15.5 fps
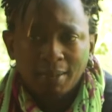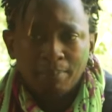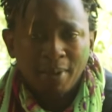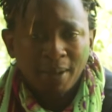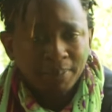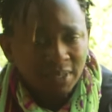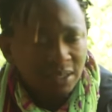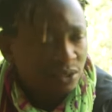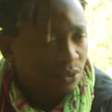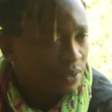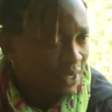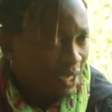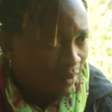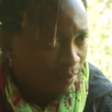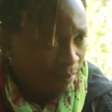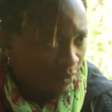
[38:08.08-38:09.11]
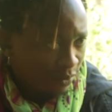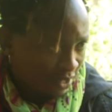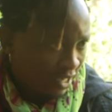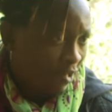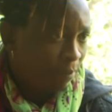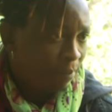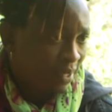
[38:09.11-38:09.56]
Baptist was our
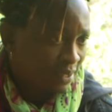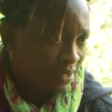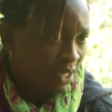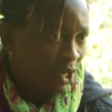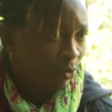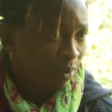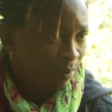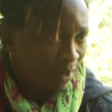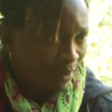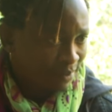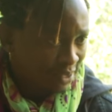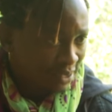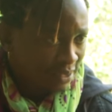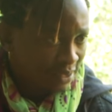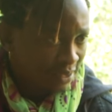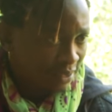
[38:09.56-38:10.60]
base. Nairobi Baptist.